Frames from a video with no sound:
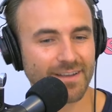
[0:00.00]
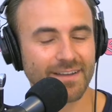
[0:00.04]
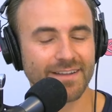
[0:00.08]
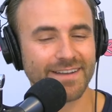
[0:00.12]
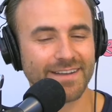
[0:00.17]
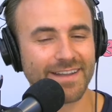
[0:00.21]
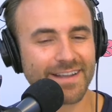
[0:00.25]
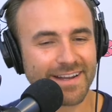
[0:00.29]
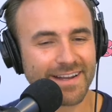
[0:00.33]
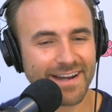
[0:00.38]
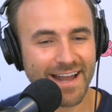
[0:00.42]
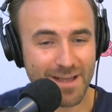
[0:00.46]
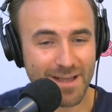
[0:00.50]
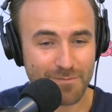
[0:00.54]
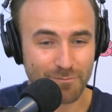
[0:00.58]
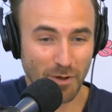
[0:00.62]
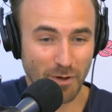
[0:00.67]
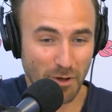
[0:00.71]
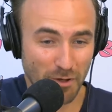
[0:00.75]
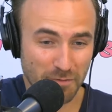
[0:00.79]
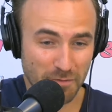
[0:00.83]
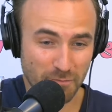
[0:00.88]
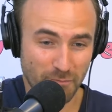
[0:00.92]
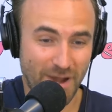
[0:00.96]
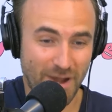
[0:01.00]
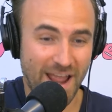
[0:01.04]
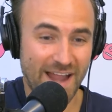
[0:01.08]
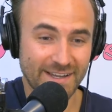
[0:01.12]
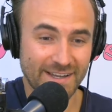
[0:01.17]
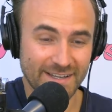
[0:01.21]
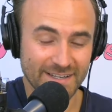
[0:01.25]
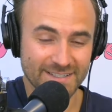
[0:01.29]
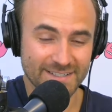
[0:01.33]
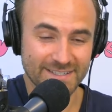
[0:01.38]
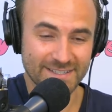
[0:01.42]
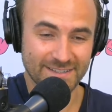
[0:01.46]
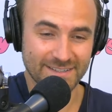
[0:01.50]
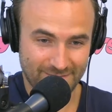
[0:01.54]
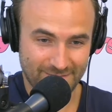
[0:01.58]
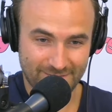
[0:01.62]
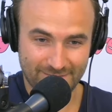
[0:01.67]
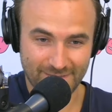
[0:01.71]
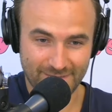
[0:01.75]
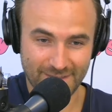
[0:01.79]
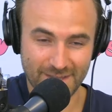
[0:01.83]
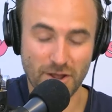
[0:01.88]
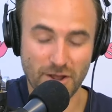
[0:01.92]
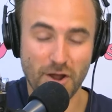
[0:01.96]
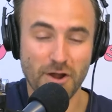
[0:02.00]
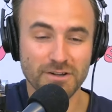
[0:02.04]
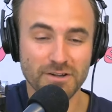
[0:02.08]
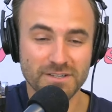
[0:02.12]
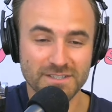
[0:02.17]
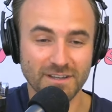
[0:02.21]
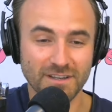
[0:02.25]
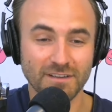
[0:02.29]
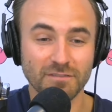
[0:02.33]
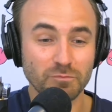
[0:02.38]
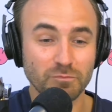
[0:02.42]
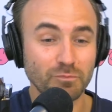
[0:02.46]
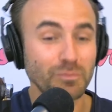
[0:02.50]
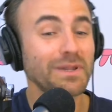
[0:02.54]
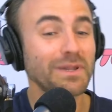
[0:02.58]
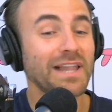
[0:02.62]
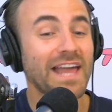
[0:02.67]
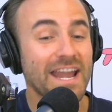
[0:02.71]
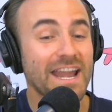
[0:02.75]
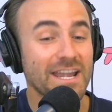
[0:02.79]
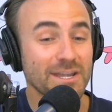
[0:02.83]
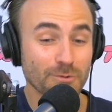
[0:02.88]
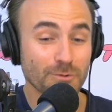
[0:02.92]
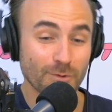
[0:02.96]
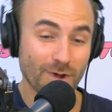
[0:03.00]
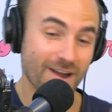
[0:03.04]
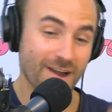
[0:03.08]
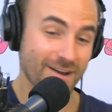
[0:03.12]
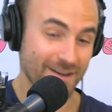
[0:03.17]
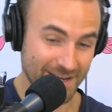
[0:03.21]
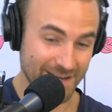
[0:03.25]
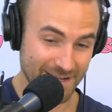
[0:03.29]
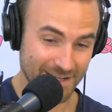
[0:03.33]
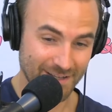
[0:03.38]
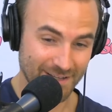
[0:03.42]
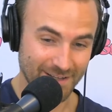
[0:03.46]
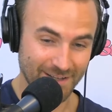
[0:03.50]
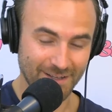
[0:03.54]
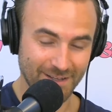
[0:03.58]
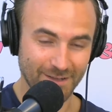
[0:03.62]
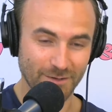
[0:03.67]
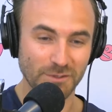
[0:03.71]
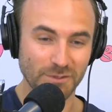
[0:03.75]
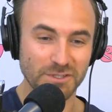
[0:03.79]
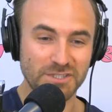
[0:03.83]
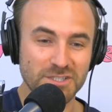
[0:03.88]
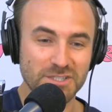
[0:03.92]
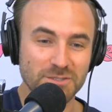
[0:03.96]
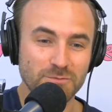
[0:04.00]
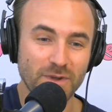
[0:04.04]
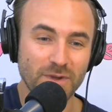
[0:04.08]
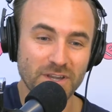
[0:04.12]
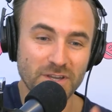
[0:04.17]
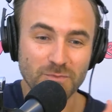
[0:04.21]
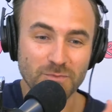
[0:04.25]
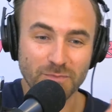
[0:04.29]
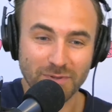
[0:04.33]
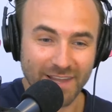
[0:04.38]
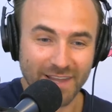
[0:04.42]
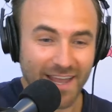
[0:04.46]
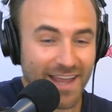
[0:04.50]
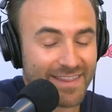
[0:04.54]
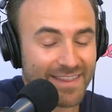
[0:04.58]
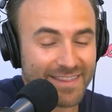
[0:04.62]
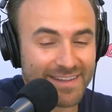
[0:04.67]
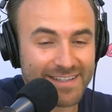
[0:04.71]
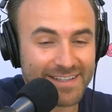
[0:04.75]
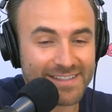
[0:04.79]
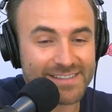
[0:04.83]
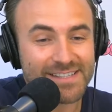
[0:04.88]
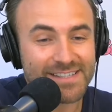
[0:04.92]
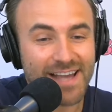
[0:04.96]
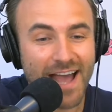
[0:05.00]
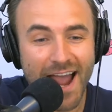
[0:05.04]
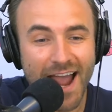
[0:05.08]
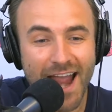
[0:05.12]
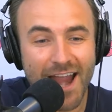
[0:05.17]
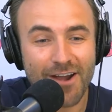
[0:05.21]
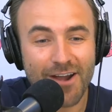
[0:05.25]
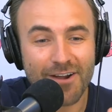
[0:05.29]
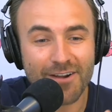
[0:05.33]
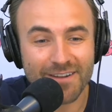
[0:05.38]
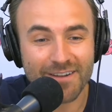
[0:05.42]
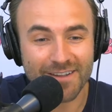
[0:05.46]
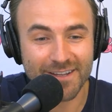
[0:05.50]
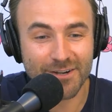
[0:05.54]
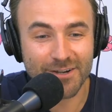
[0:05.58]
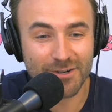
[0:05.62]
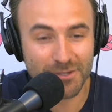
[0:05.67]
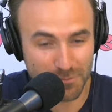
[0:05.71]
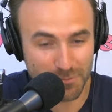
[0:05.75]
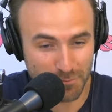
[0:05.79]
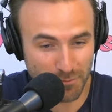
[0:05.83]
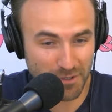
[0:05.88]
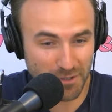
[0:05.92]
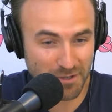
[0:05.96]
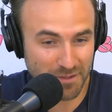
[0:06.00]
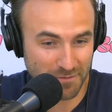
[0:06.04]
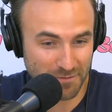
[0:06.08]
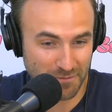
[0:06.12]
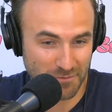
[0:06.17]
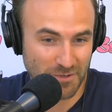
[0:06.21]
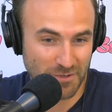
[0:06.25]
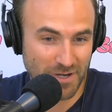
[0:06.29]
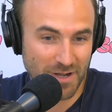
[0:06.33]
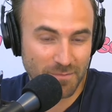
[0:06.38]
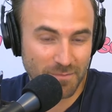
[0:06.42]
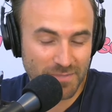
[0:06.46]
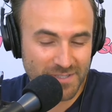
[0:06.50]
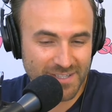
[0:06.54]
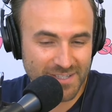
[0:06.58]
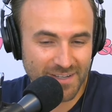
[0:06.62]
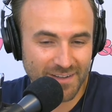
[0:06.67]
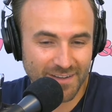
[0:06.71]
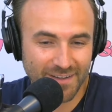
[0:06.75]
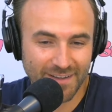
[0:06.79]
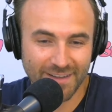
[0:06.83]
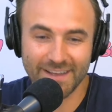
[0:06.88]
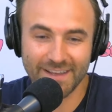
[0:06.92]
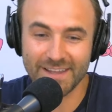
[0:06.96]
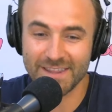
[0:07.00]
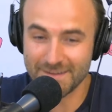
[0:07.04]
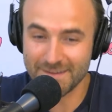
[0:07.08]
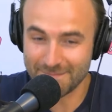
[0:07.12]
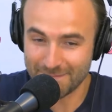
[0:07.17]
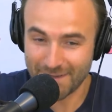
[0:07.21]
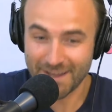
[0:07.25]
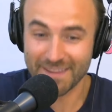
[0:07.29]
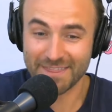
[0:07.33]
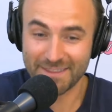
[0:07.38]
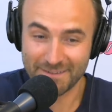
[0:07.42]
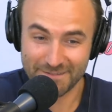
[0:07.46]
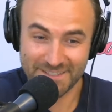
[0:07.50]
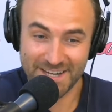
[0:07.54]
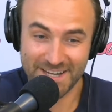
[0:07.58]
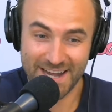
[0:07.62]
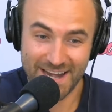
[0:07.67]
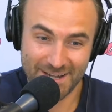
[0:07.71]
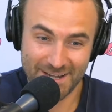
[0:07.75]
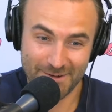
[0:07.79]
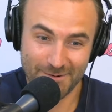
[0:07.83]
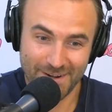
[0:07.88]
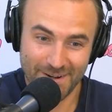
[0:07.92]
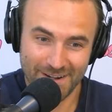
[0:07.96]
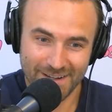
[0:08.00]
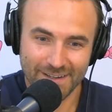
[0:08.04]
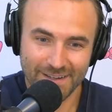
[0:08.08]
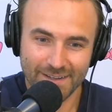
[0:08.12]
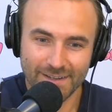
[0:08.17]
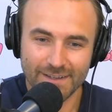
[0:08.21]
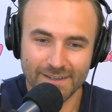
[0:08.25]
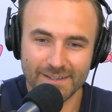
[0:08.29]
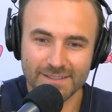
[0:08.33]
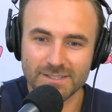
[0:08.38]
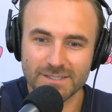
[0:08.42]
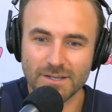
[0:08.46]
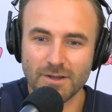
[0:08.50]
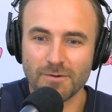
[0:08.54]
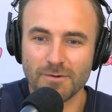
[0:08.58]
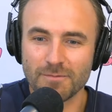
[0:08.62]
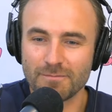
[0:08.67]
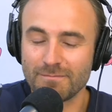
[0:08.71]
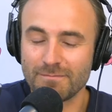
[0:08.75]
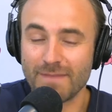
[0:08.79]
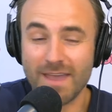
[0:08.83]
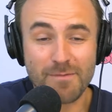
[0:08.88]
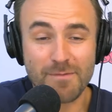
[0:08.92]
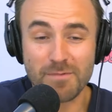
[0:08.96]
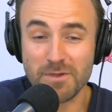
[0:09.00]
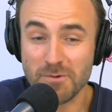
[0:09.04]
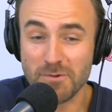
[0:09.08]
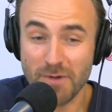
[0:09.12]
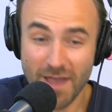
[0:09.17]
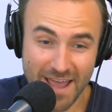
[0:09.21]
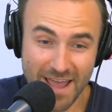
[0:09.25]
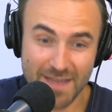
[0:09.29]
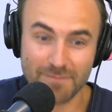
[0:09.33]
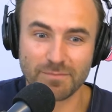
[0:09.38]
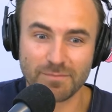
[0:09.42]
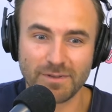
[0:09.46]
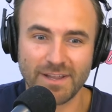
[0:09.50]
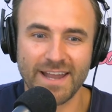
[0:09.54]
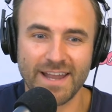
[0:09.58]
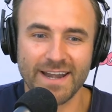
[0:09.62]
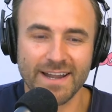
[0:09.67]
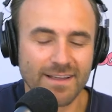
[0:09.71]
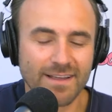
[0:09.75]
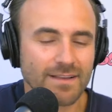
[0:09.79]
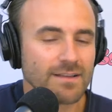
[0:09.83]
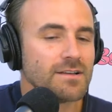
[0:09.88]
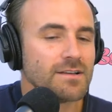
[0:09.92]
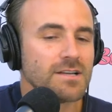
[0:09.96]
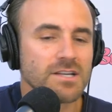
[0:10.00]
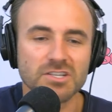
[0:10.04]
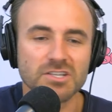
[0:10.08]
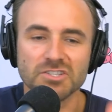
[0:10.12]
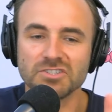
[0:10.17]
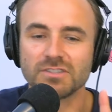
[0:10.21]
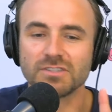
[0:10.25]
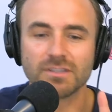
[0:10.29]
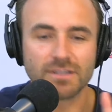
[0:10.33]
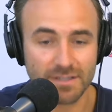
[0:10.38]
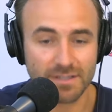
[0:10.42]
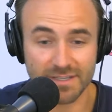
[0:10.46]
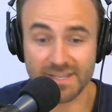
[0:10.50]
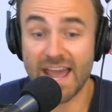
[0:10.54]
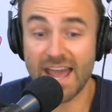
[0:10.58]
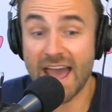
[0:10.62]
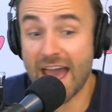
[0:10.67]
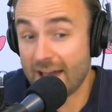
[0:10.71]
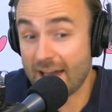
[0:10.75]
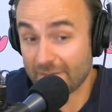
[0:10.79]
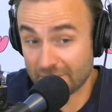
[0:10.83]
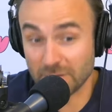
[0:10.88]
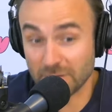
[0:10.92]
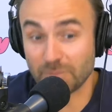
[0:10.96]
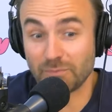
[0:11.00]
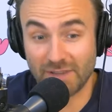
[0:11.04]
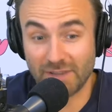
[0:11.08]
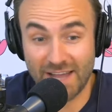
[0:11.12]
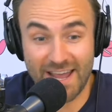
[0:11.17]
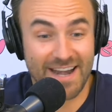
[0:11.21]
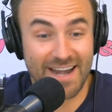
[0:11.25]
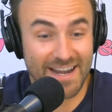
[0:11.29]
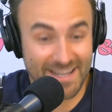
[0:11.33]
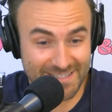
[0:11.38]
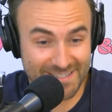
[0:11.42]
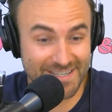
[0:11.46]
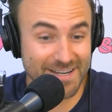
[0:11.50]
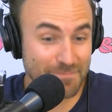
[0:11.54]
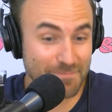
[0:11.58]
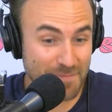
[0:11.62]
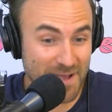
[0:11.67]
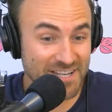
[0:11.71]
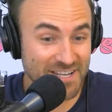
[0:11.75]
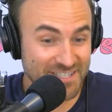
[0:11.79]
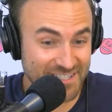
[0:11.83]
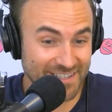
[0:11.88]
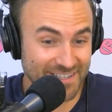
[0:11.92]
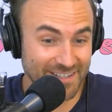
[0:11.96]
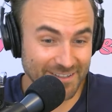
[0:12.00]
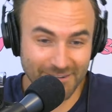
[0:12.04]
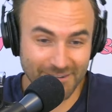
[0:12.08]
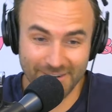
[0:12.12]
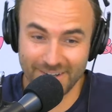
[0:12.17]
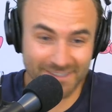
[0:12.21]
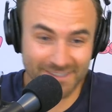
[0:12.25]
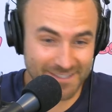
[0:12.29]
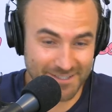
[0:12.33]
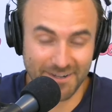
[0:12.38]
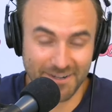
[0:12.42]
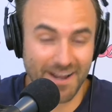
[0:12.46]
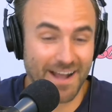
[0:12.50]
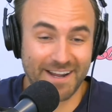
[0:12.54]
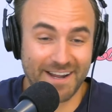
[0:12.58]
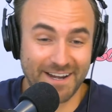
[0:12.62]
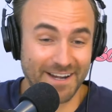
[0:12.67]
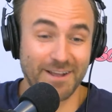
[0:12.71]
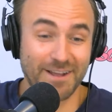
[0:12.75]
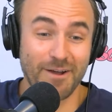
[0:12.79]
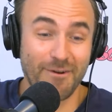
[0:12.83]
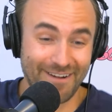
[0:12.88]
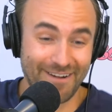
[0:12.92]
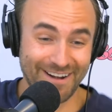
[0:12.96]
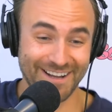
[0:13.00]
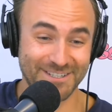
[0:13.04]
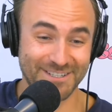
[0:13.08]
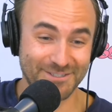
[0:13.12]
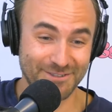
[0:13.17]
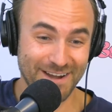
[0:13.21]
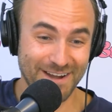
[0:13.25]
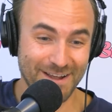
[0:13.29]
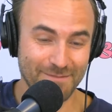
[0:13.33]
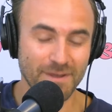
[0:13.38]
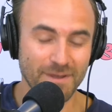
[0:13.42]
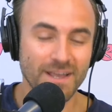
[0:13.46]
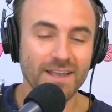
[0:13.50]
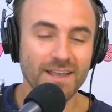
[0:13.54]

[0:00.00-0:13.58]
Nick and I both practice the art of planuary, which is when you plan the entire year's worth of trips in the month of January. So maybe you hate planning, you have to plan, as Nick mentioned, or else you're not going to go on a trip.